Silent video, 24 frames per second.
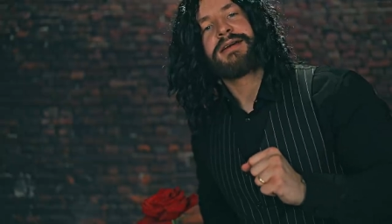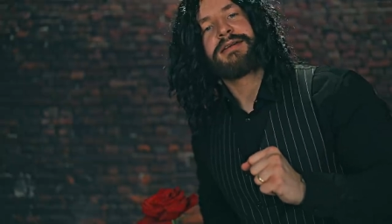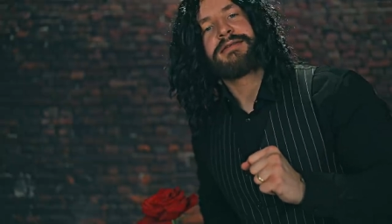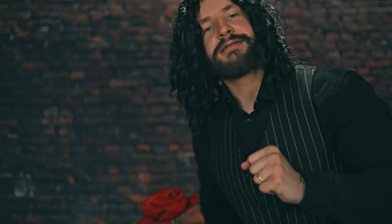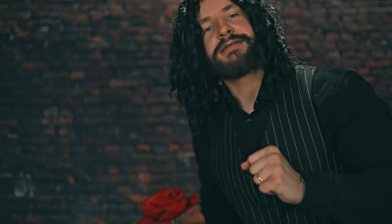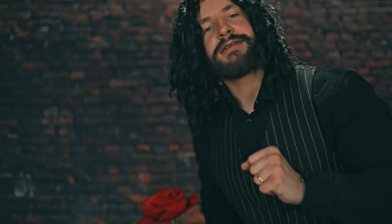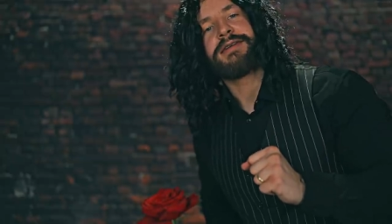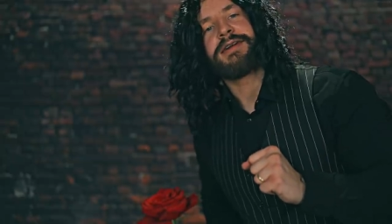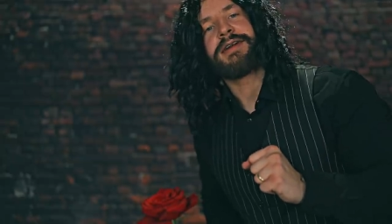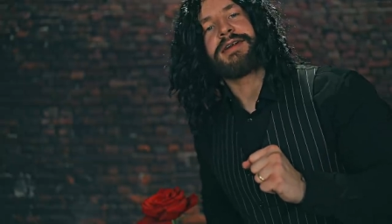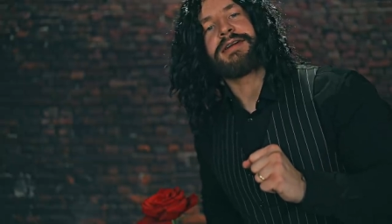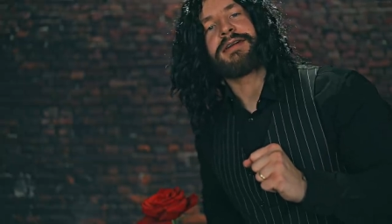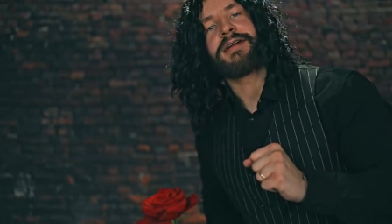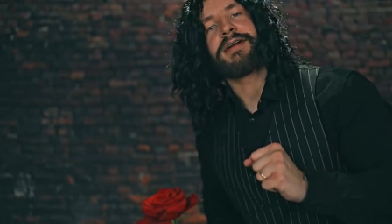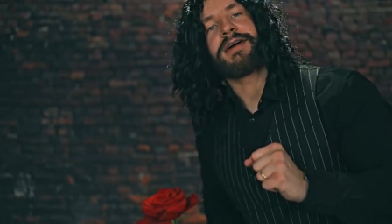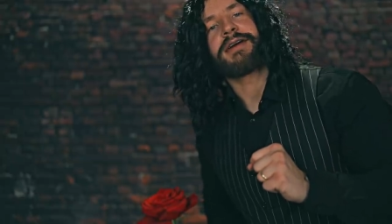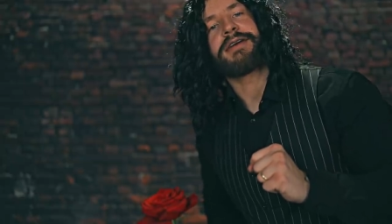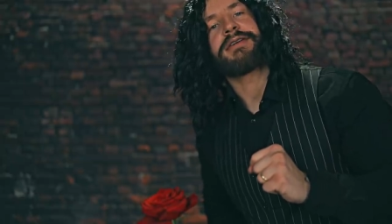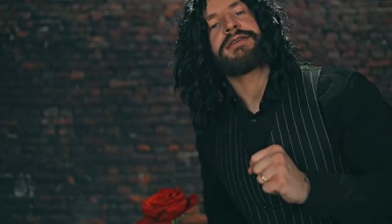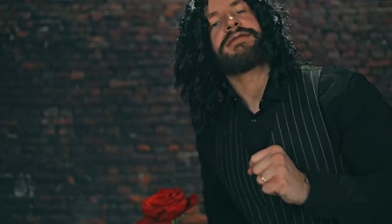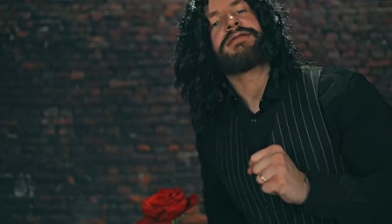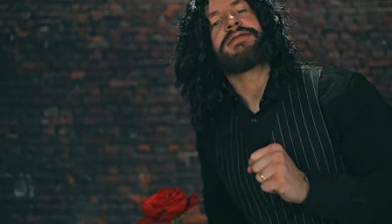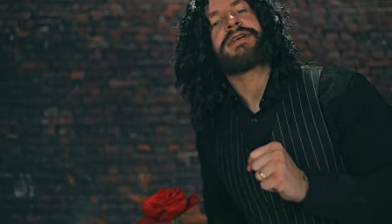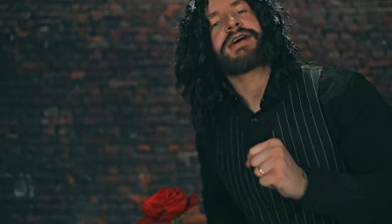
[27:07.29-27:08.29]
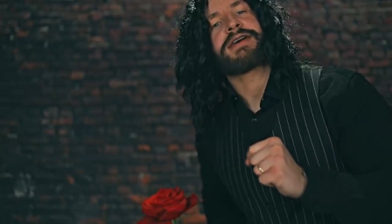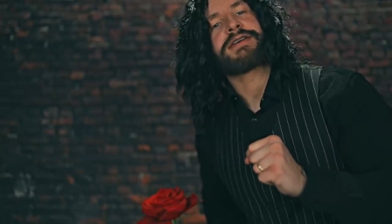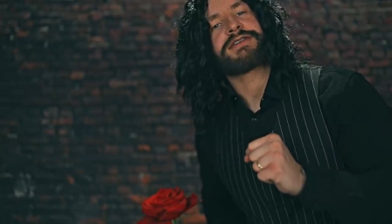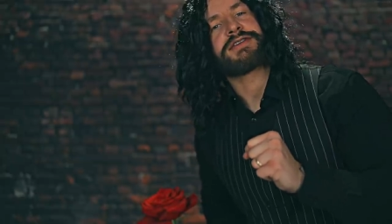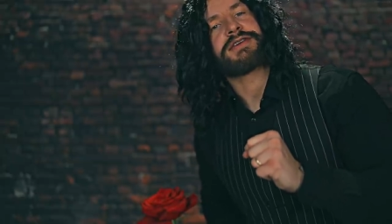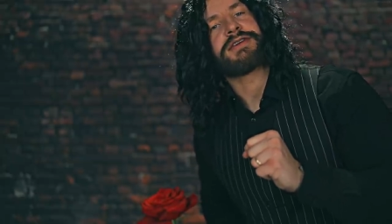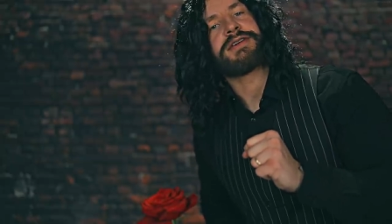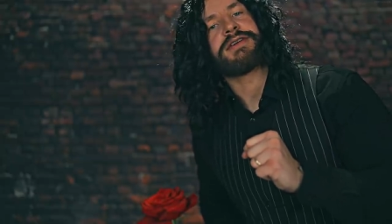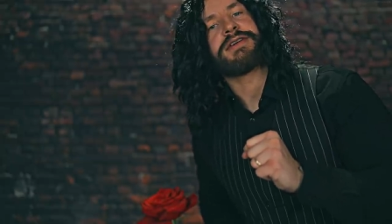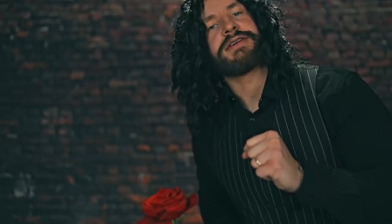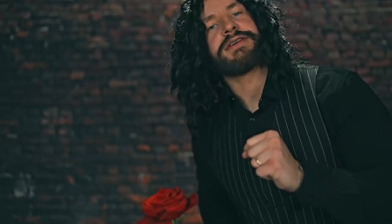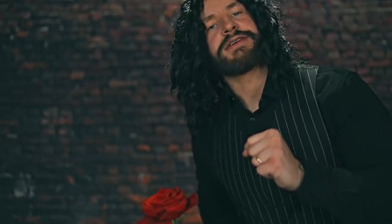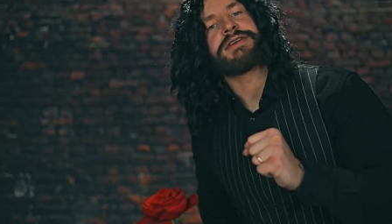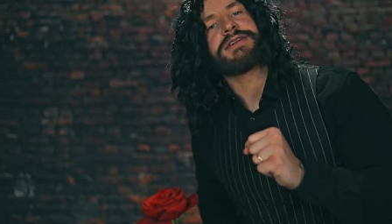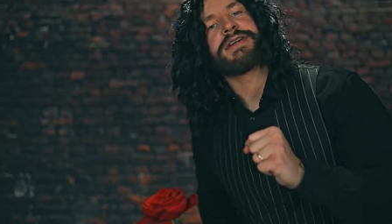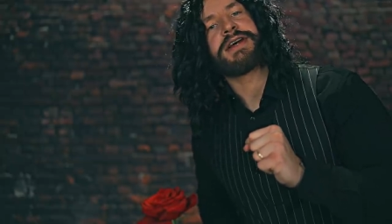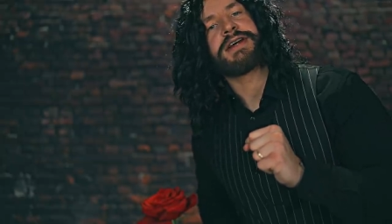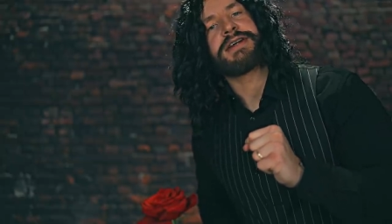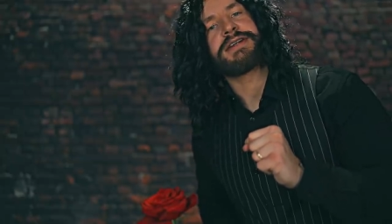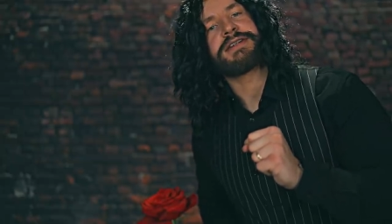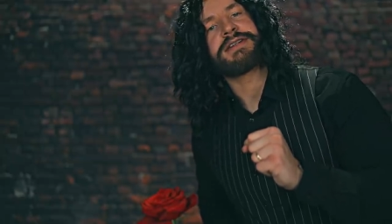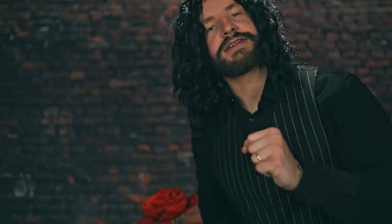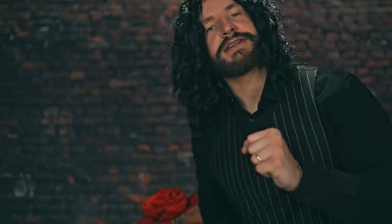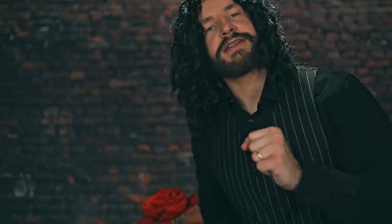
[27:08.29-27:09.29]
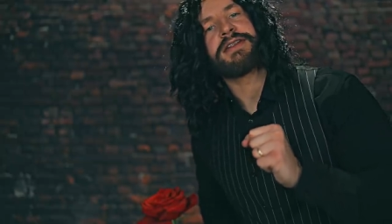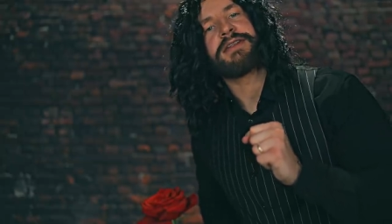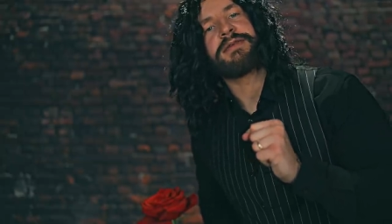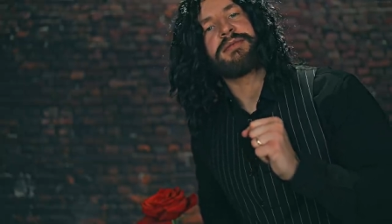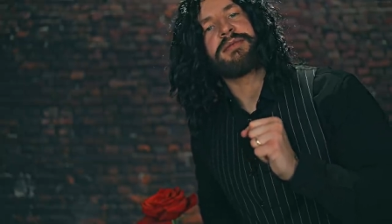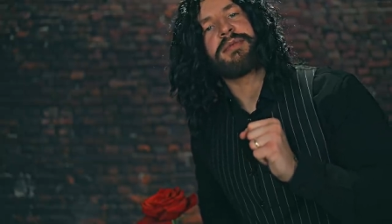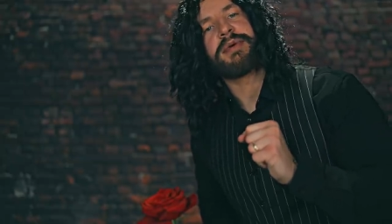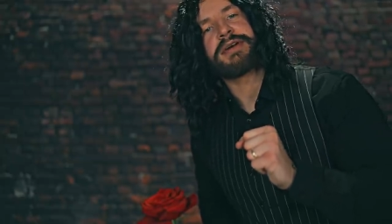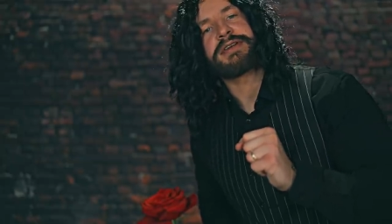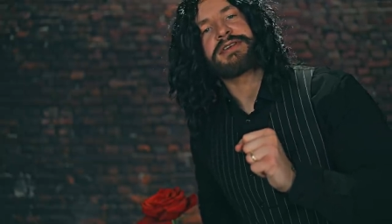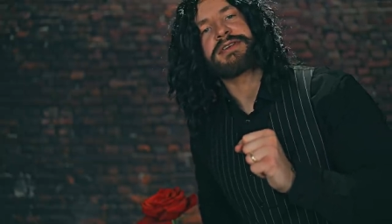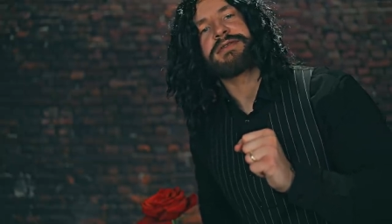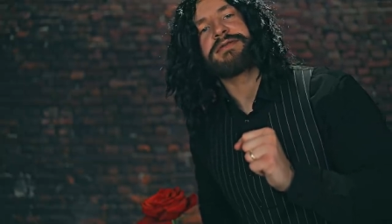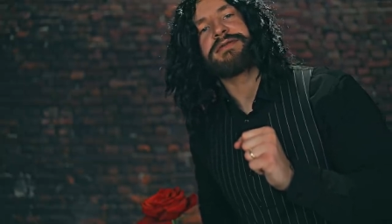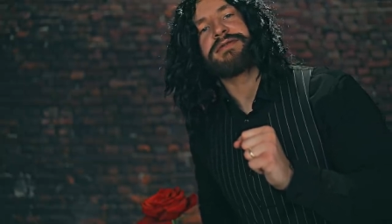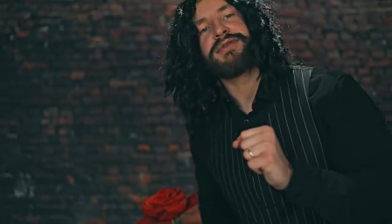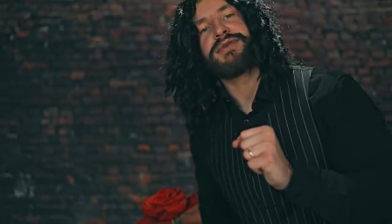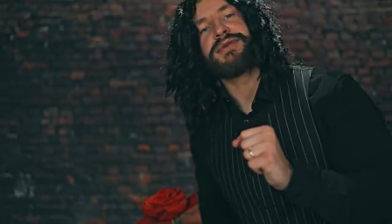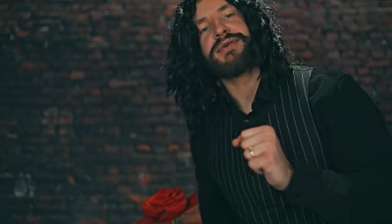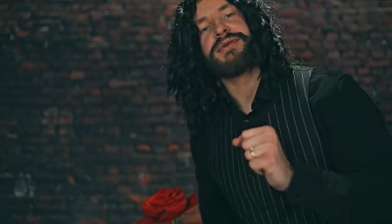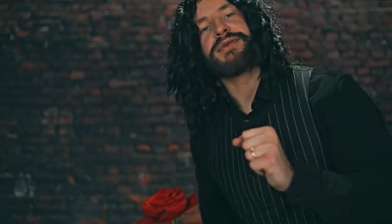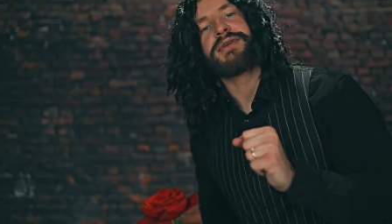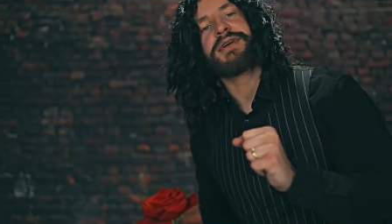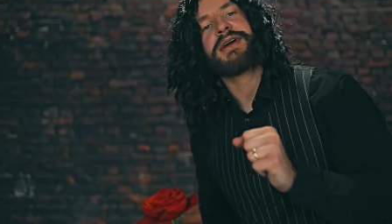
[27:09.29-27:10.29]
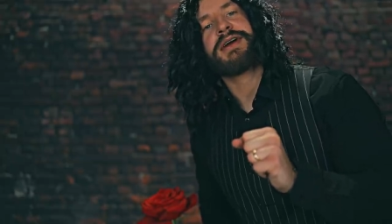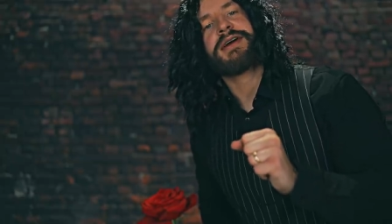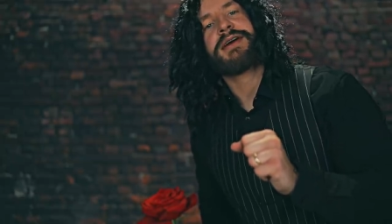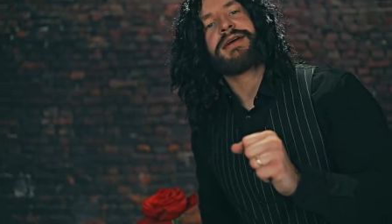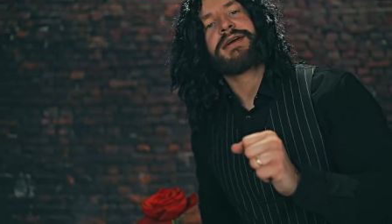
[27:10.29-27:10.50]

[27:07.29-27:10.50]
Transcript: feeling like you've actually tasted the best food